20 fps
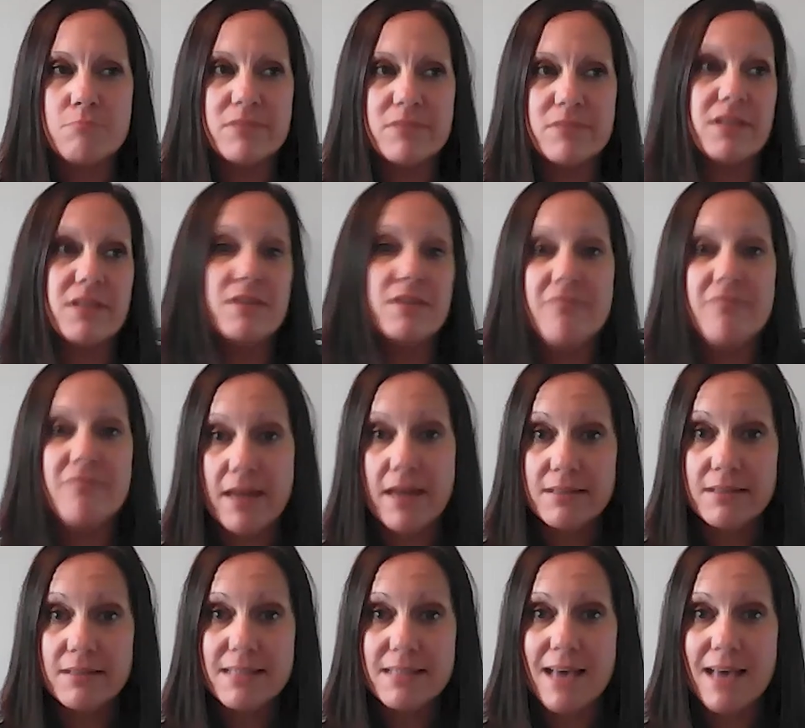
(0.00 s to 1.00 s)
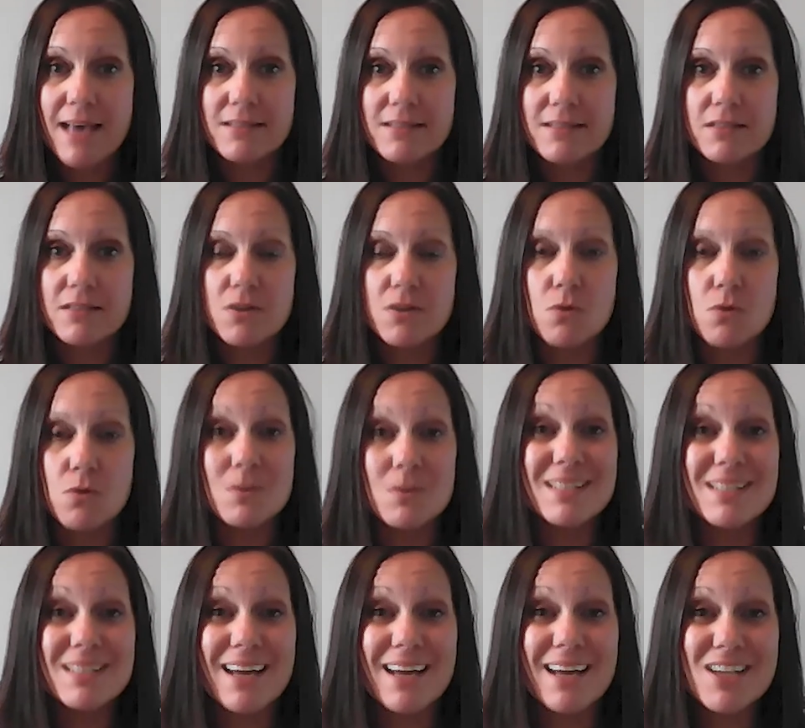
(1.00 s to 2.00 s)
Events has its own
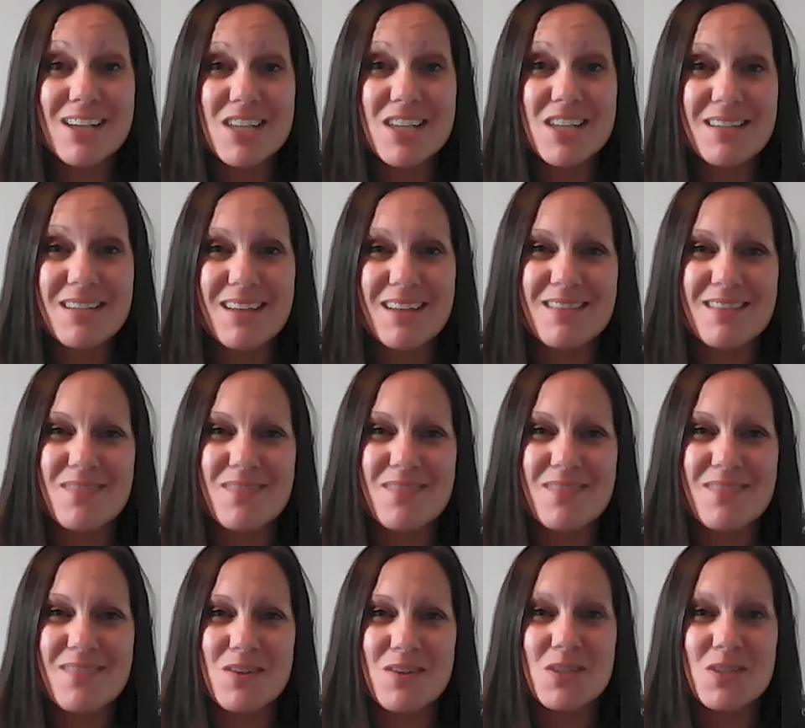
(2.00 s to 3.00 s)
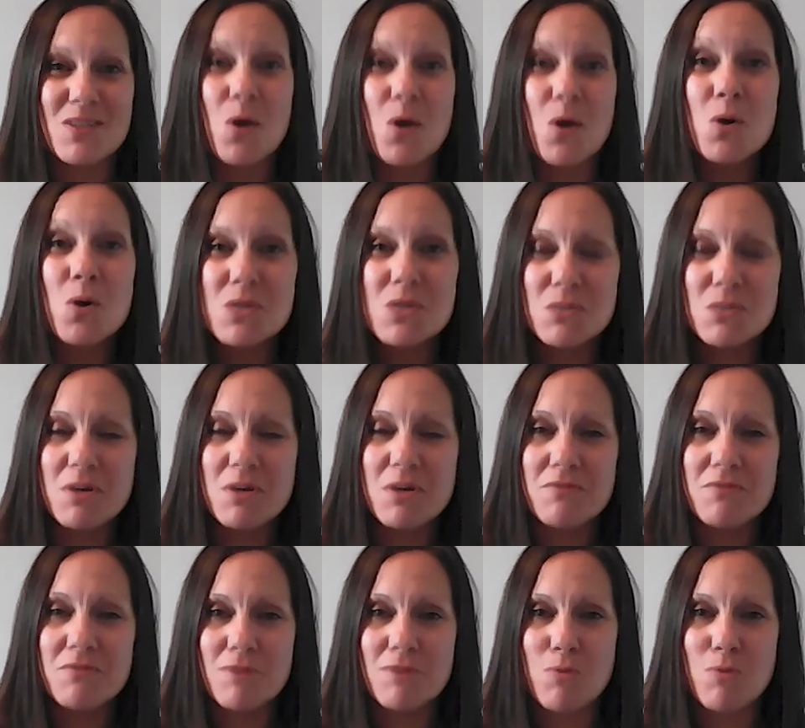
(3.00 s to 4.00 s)
section, and then there's a whole suite
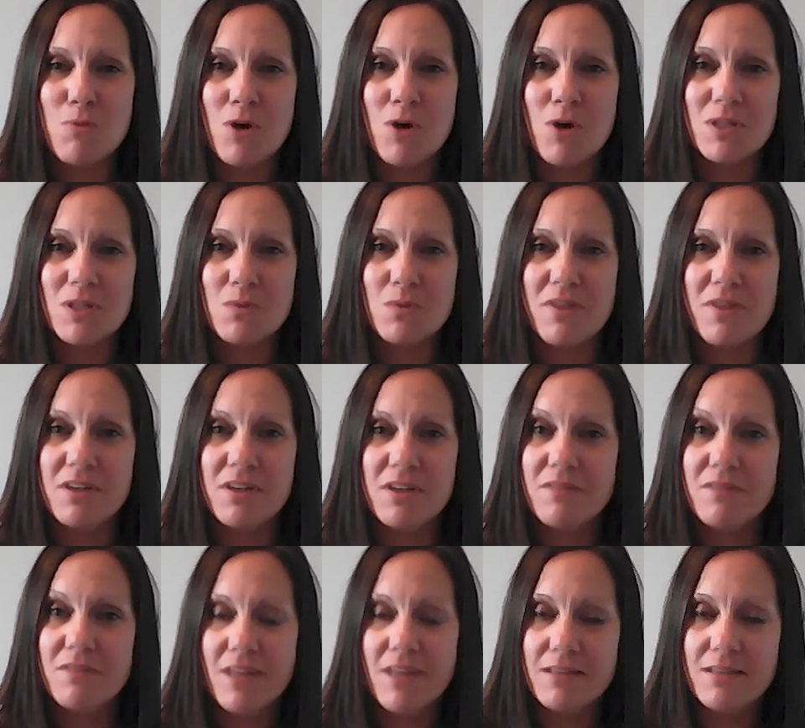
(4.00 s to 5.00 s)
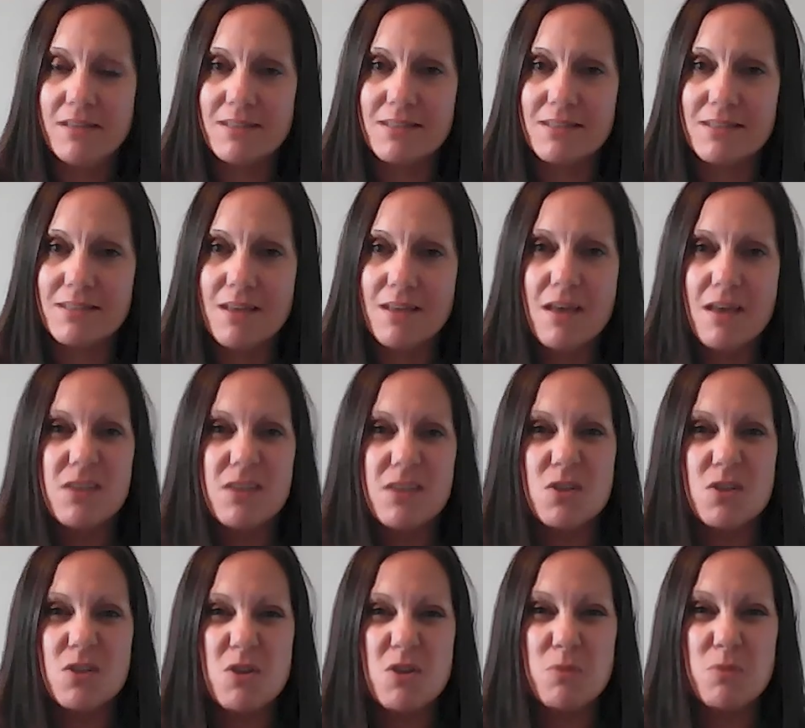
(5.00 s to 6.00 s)
of reports within events.
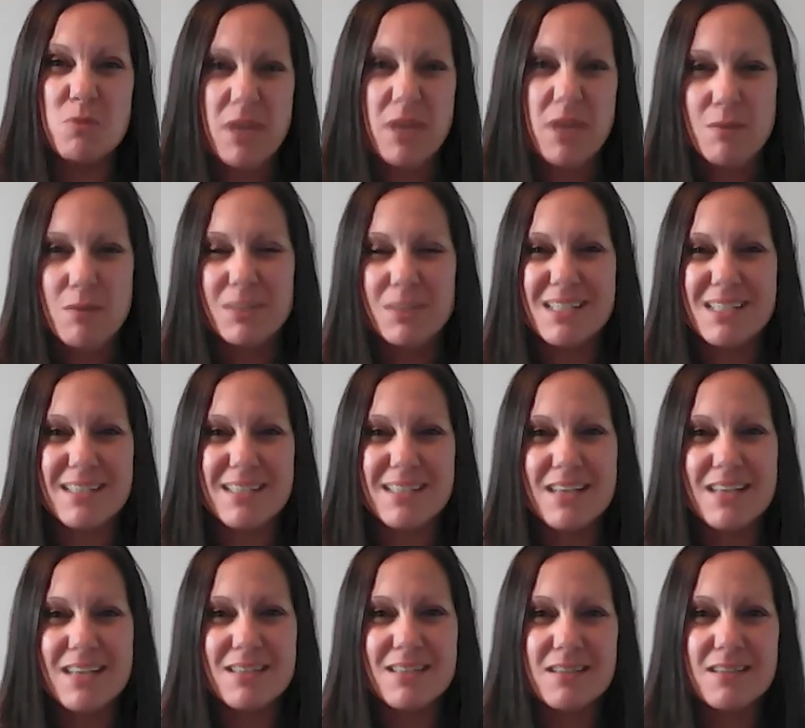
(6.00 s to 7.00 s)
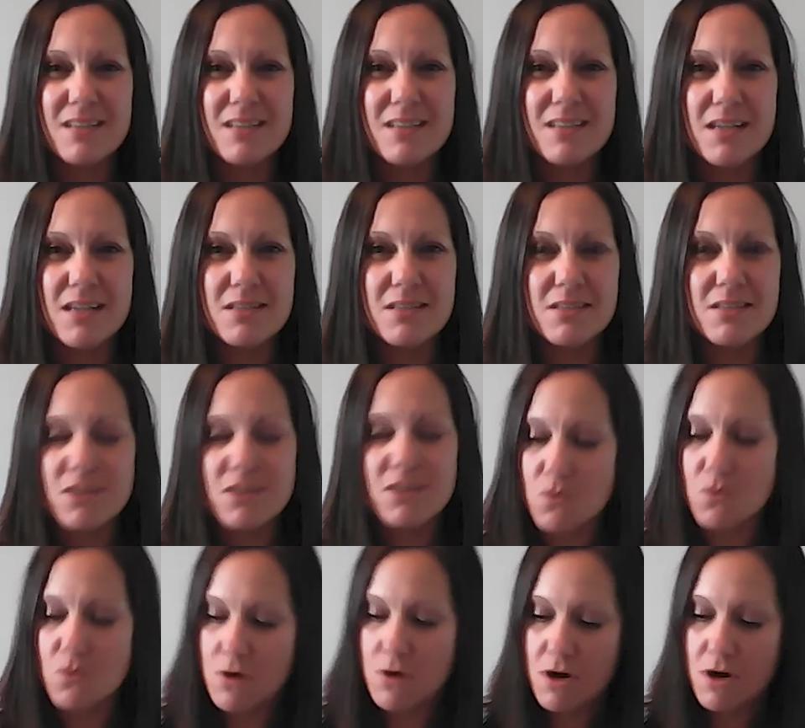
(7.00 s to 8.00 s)
So you'll be able to slice and dice
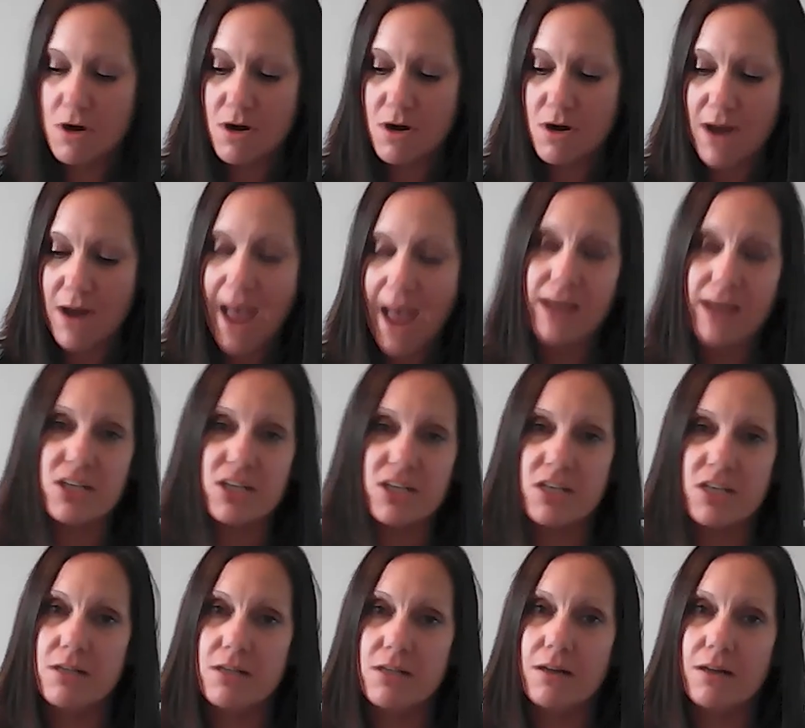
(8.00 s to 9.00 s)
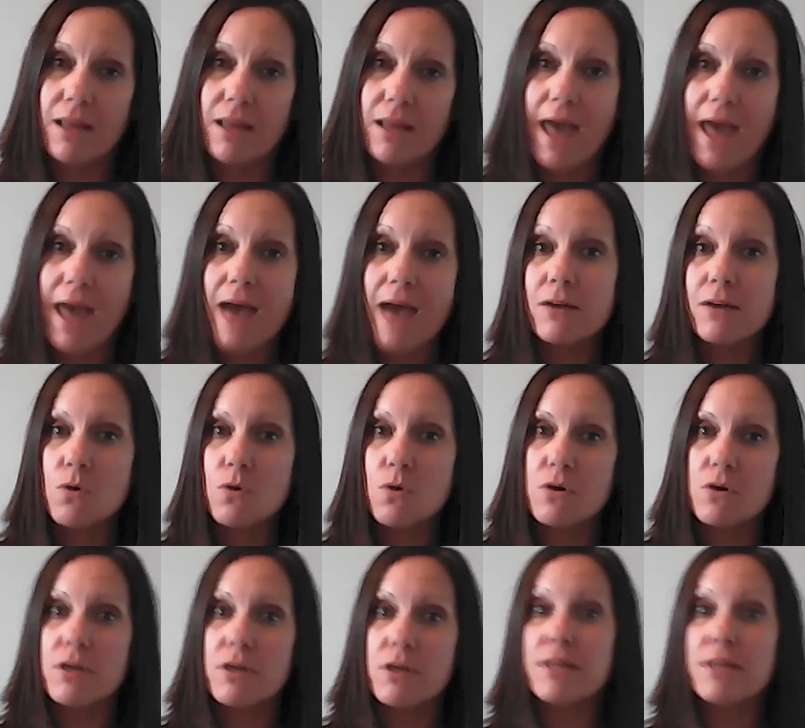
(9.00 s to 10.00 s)
your action,
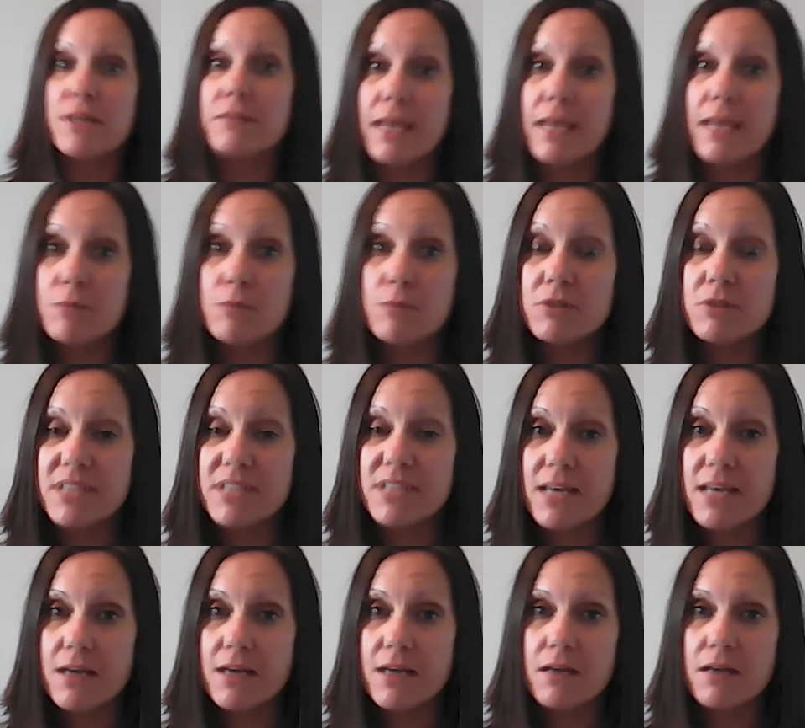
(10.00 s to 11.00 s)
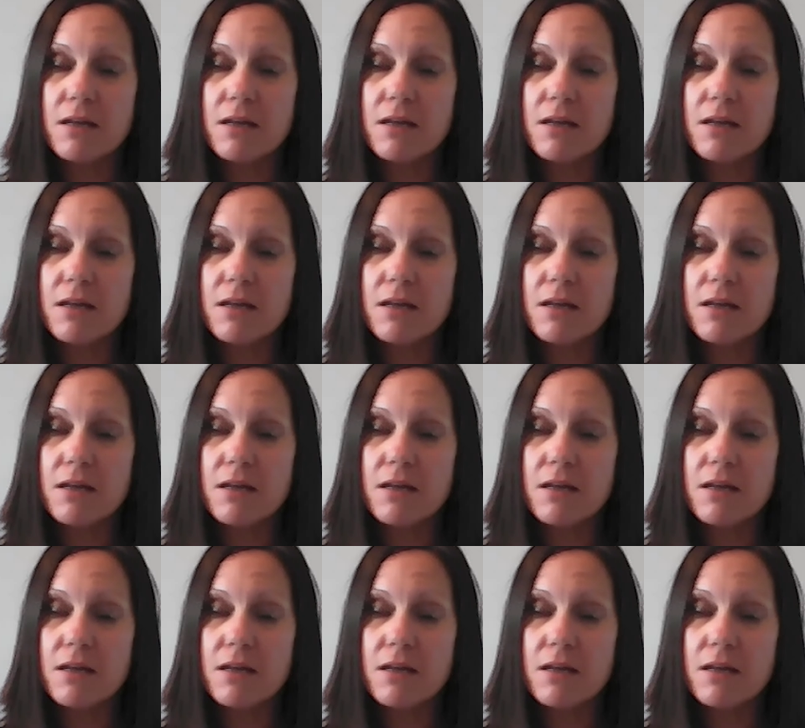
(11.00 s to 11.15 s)
category, label data.